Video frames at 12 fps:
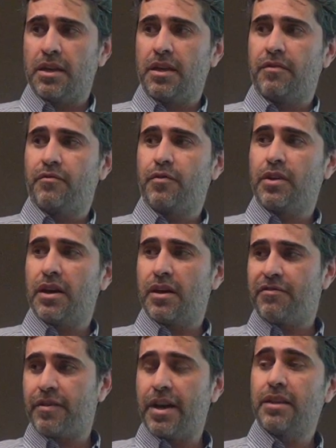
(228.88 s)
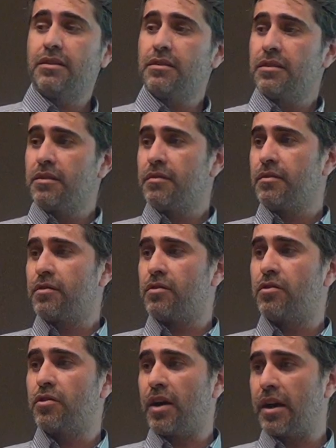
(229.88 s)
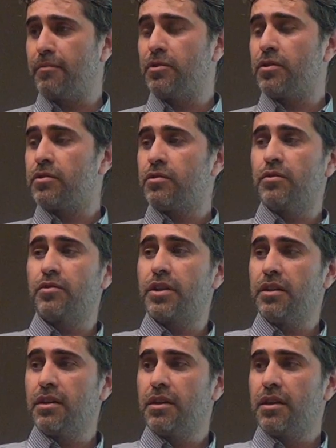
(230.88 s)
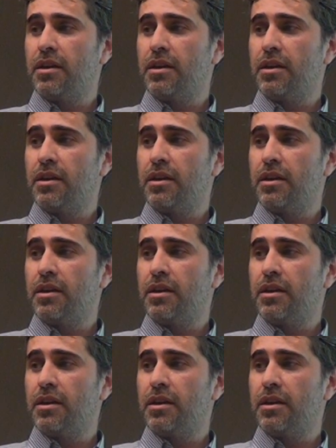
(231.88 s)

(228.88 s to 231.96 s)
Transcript: if we are friends, or I'm your student,